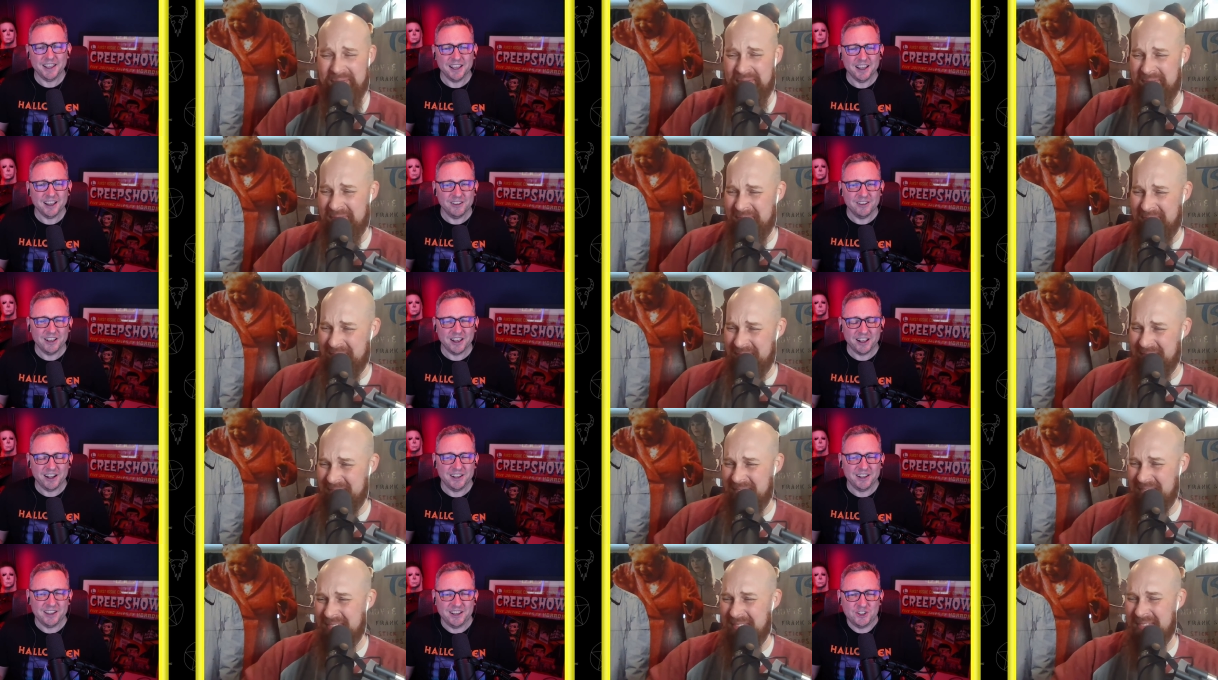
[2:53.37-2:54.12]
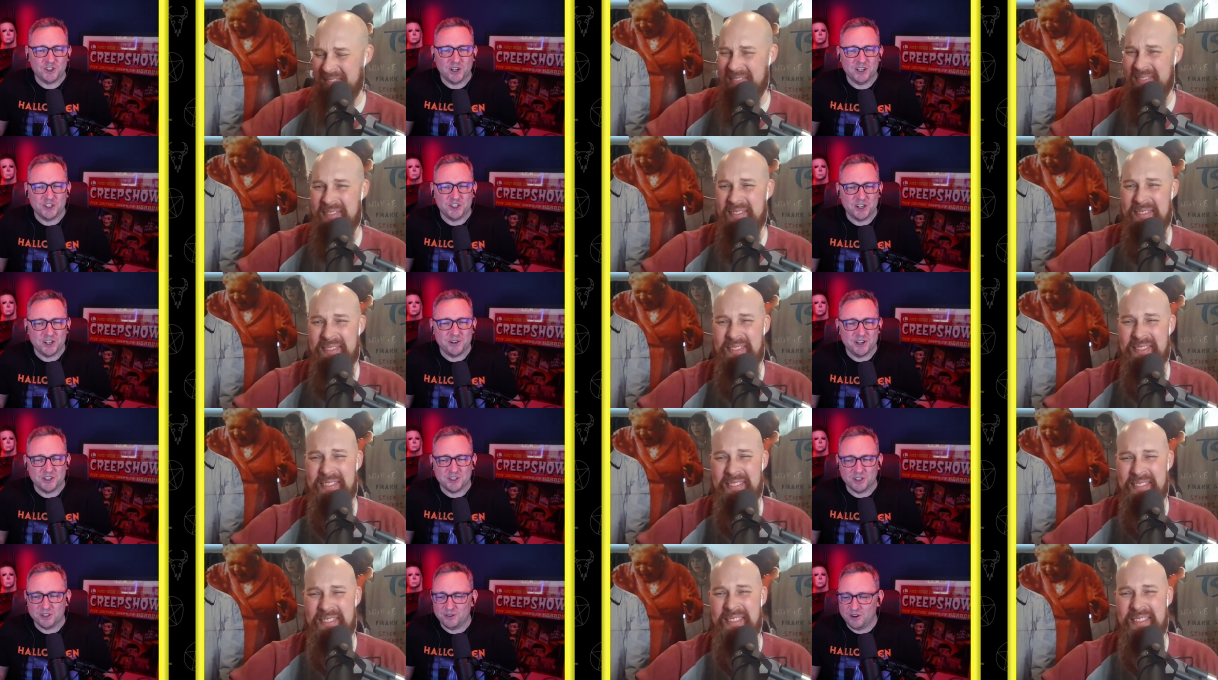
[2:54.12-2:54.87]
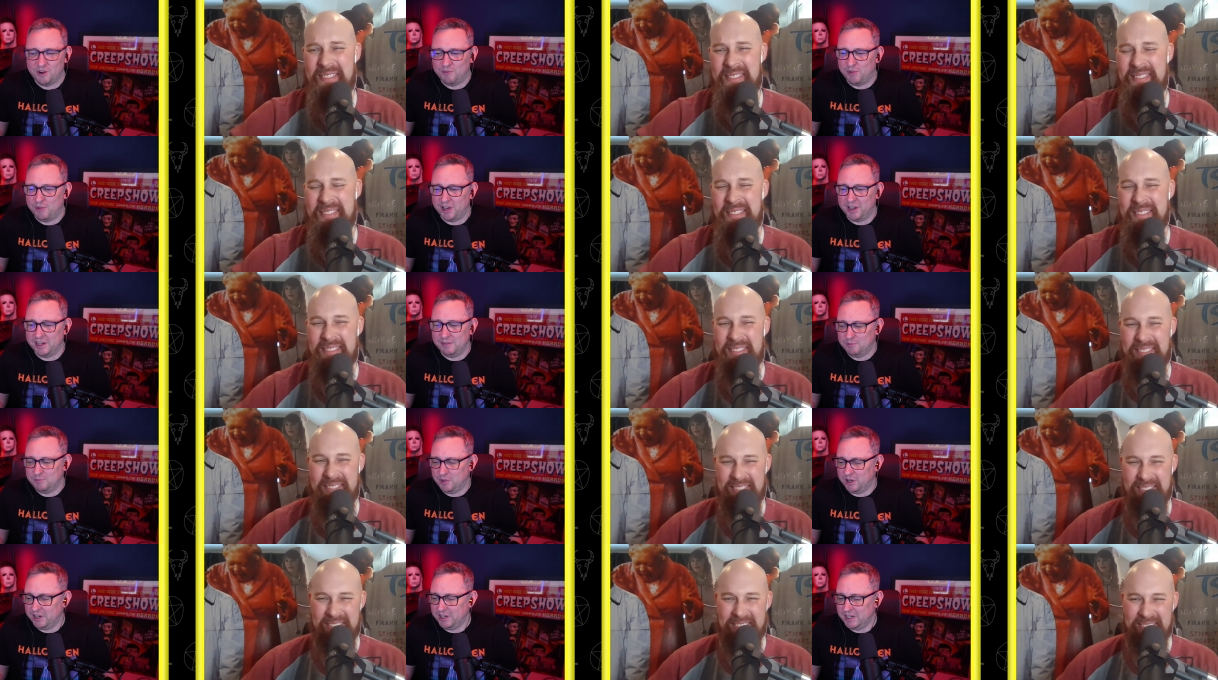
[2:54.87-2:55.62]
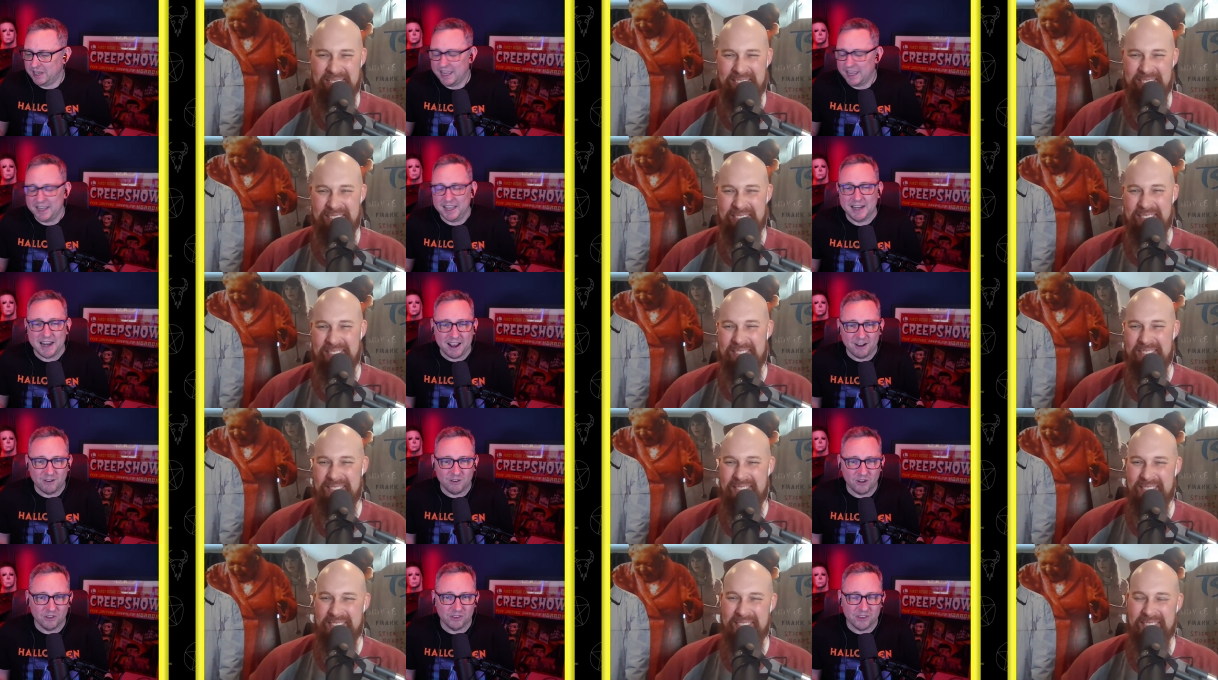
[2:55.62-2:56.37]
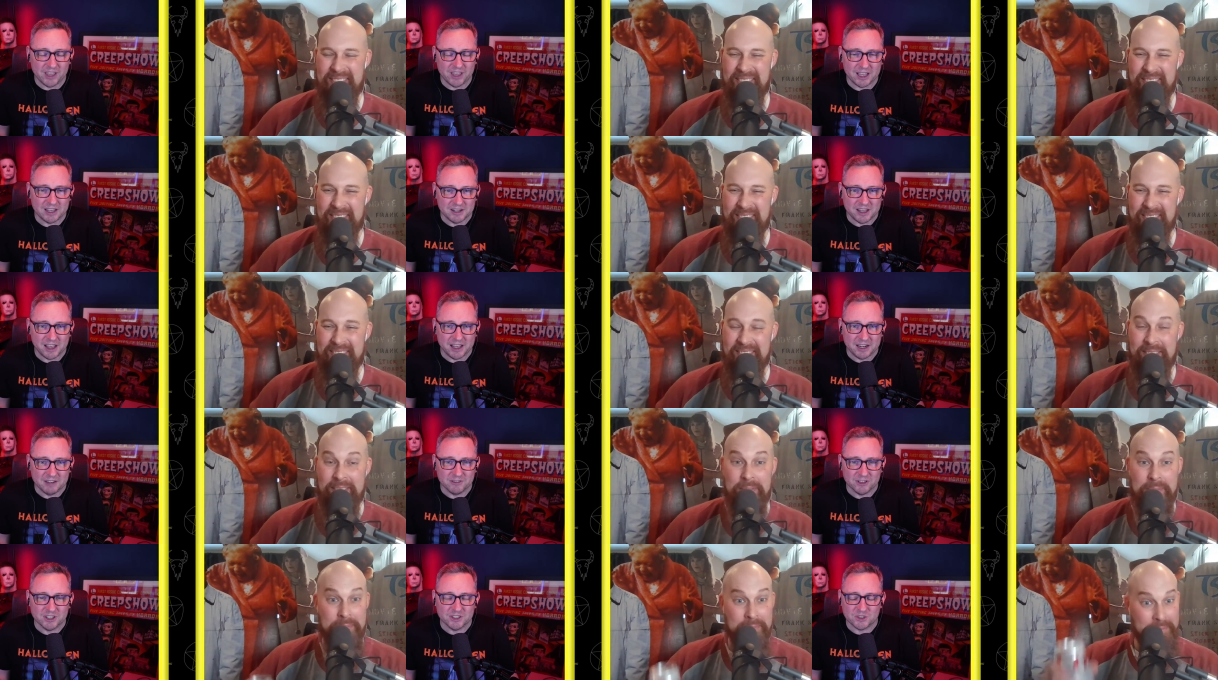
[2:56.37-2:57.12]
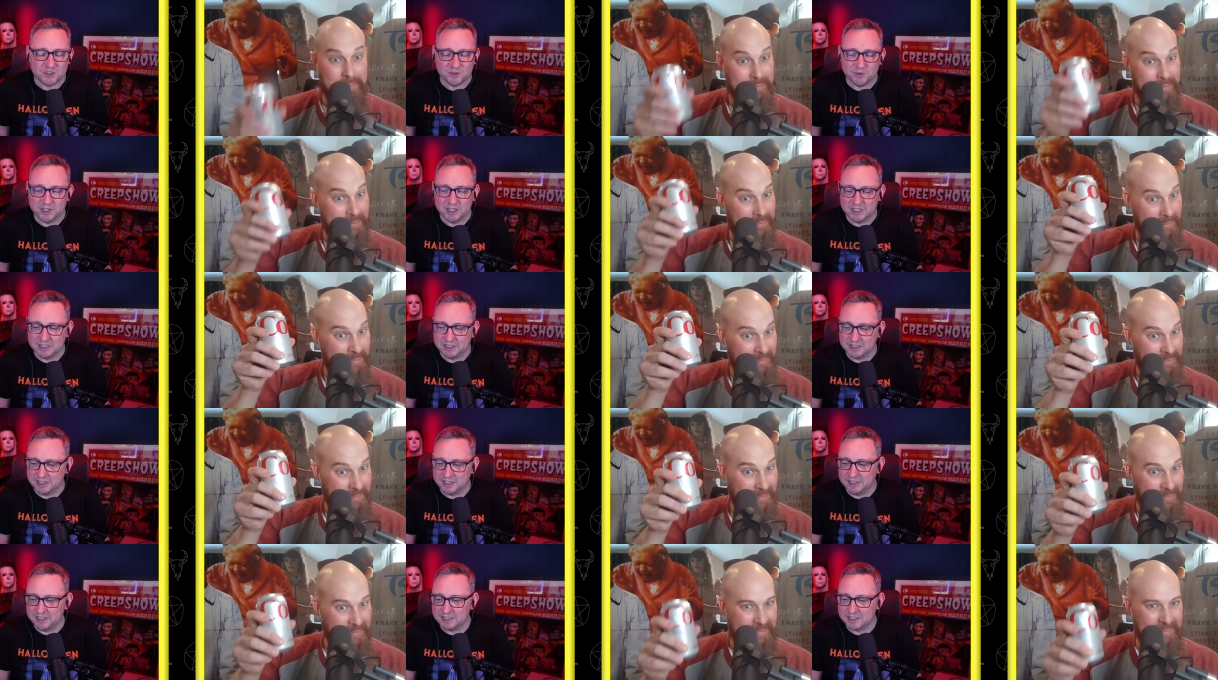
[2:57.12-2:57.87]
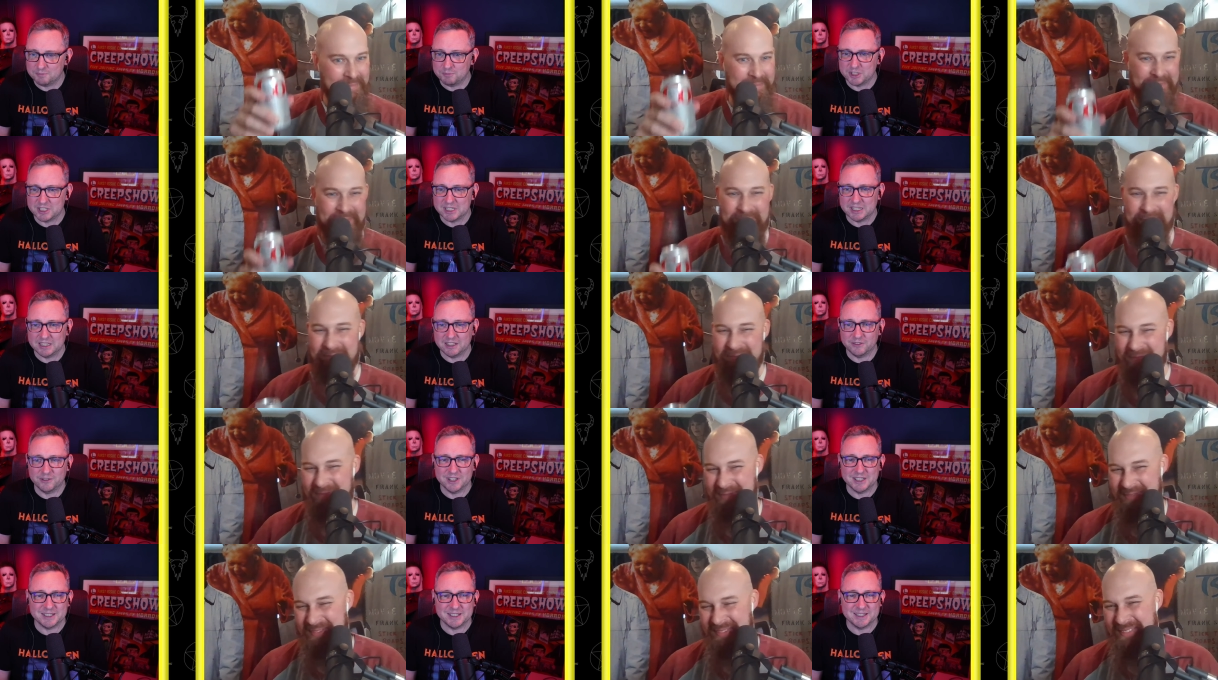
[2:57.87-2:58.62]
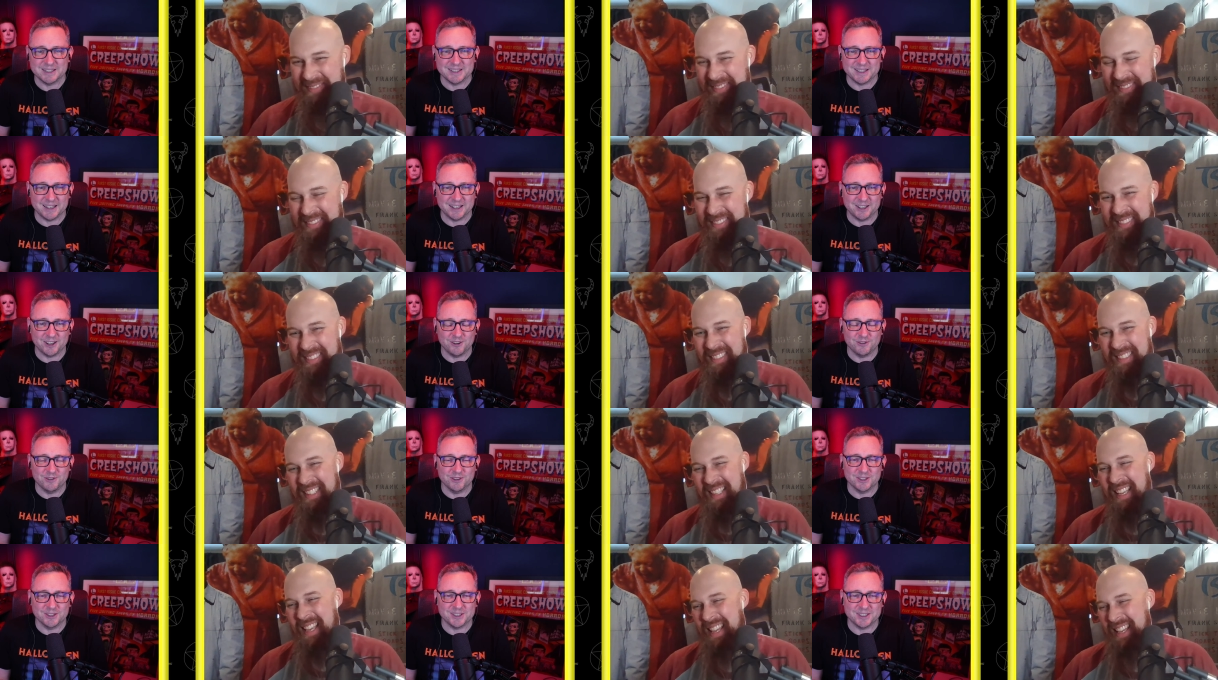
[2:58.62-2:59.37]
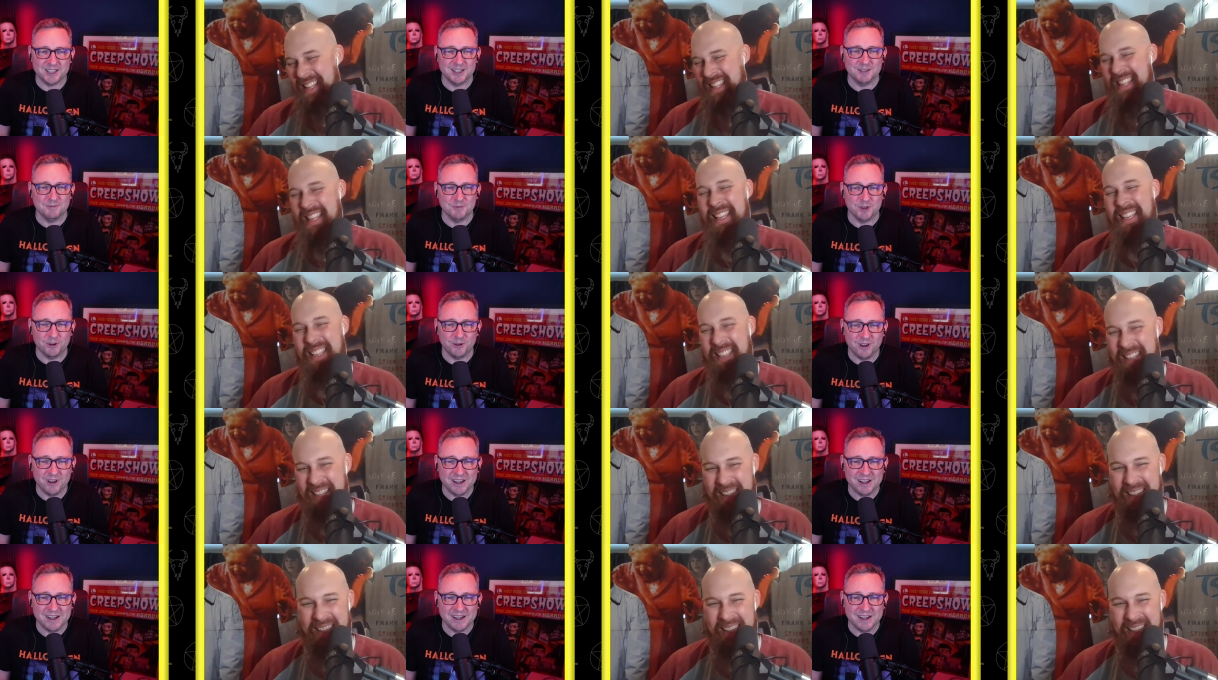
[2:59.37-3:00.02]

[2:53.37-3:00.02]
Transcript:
Speaker 1: they they try and cheer each other up by by hanging out on that anniversary. And in this particular instance, they go to the cinema, right?